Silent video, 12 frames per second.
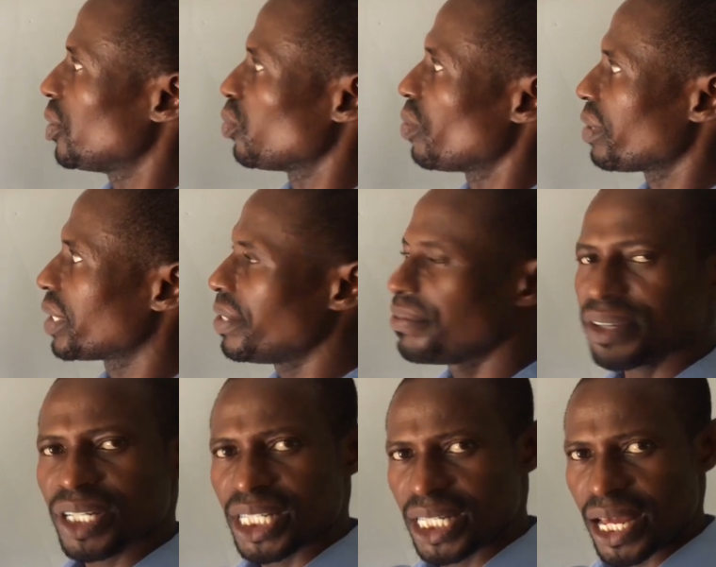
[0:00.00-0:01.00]
it will not give
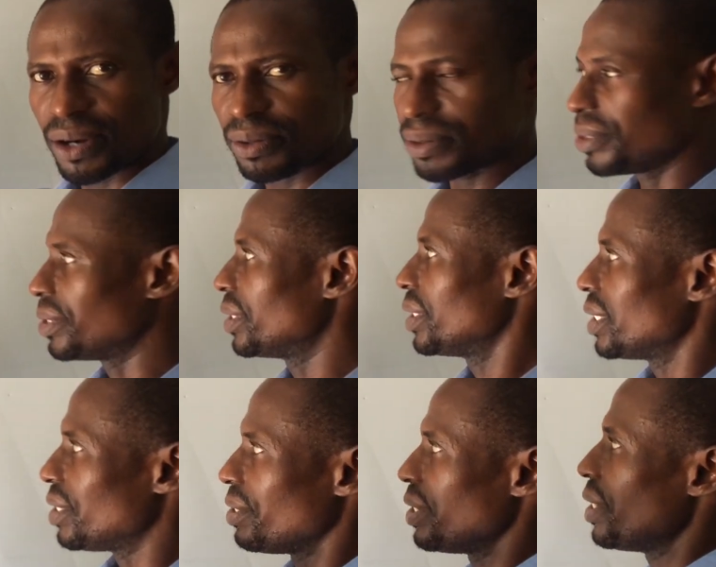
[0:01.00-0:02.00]
us zero.
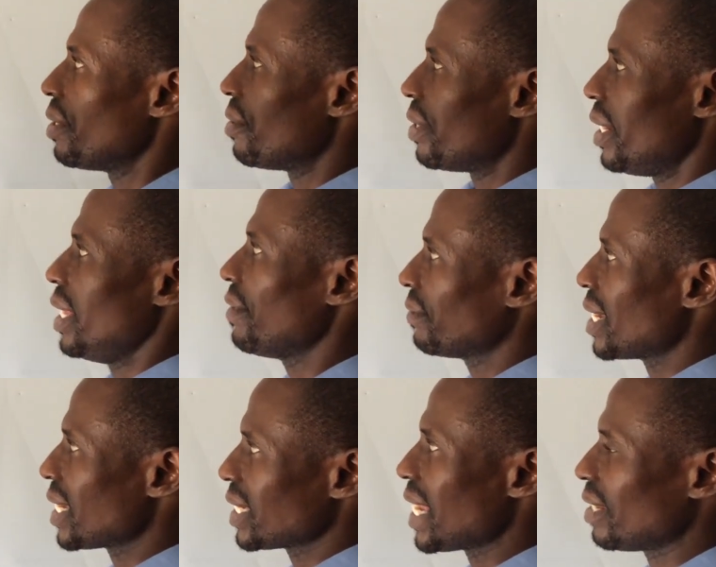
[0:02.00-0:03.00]
The
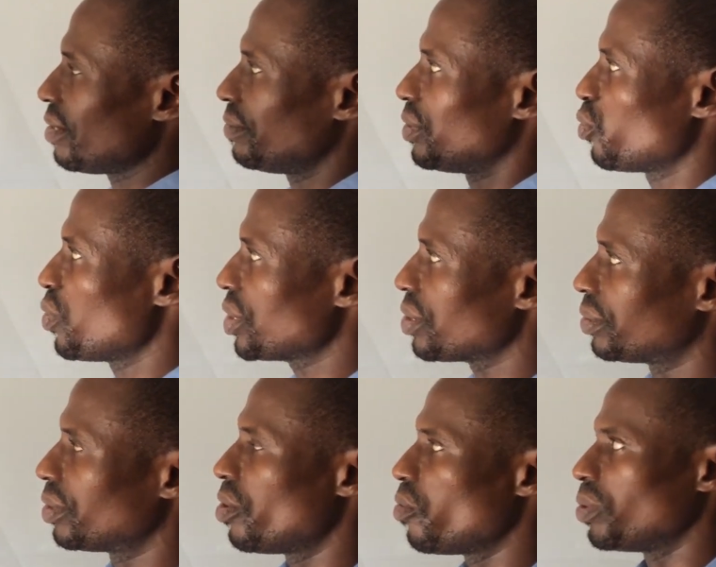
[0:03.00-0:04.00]
left-hand side of the
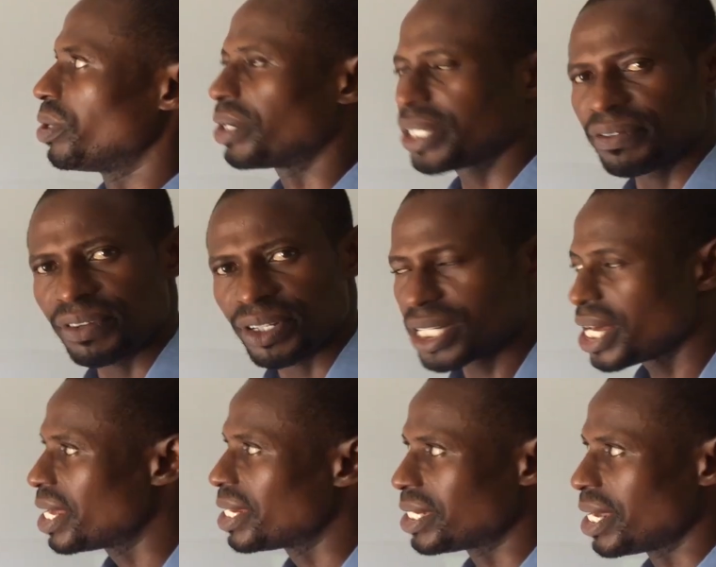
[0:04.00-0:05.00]
equation will not give us
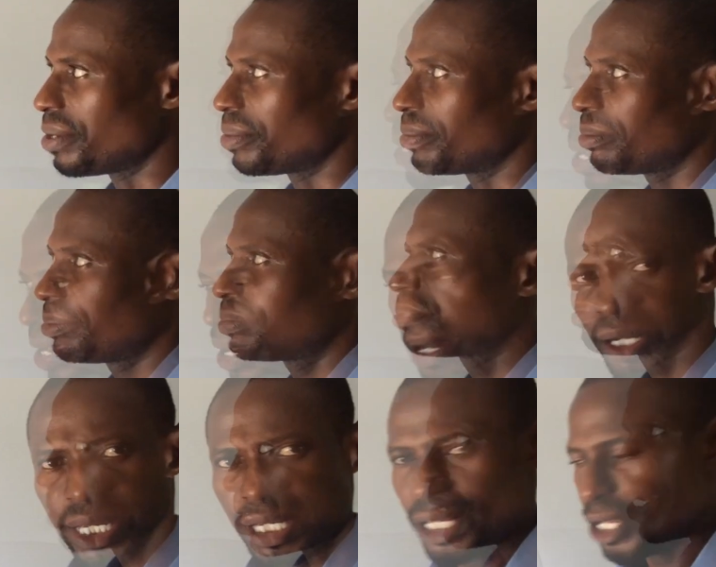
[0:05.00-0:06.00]
zero.
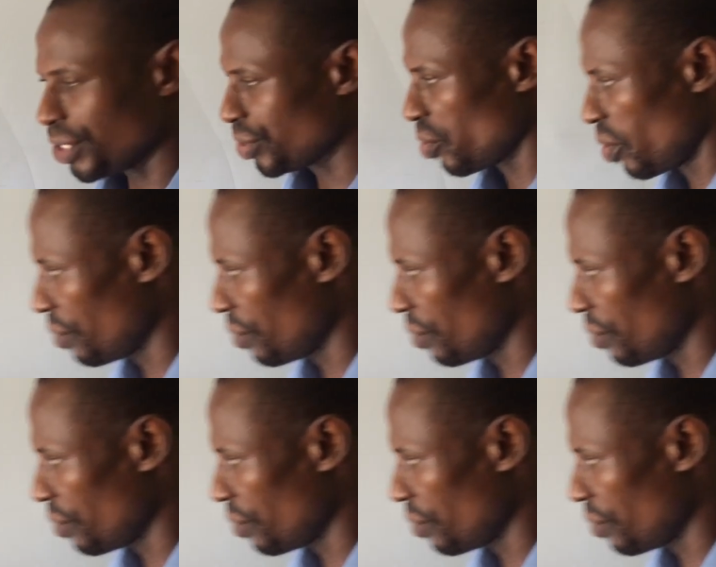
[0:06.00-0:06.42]
Okay, so